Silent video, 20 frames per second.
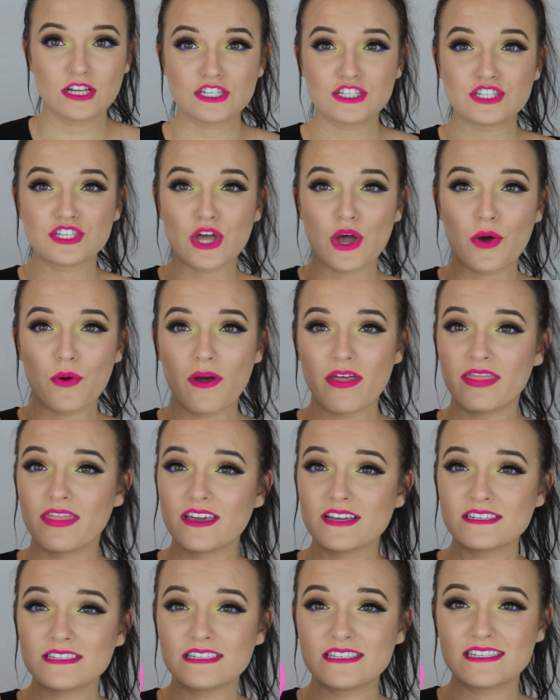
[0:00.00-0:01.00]
So
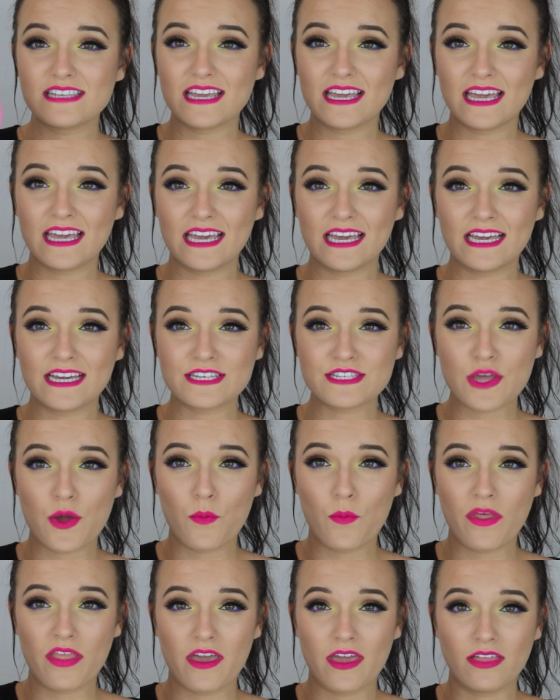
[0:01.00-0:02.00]
this is
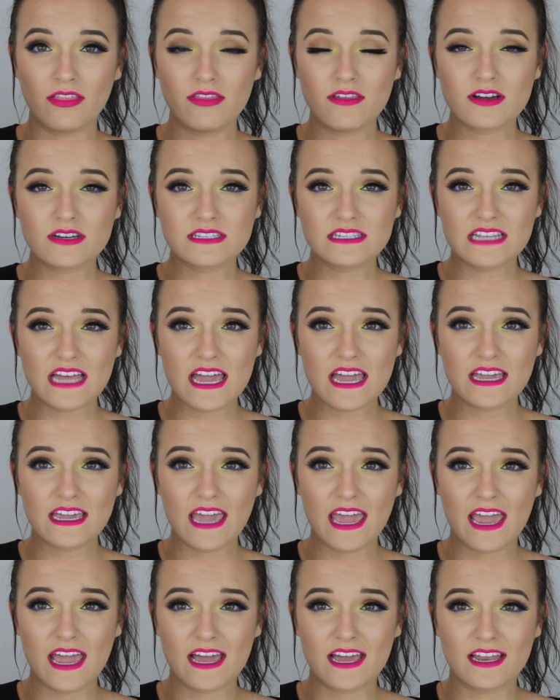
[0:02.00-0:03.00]
what it looks like,
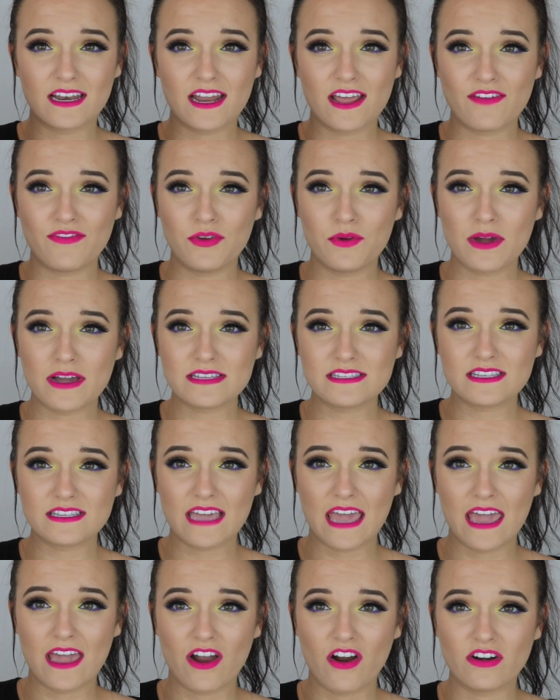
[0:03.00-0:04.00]
and if you guys
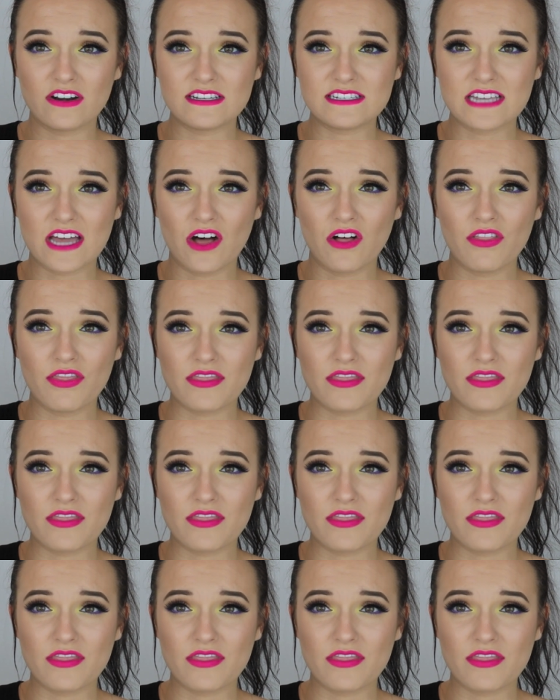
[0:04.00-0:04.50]
can't already tell,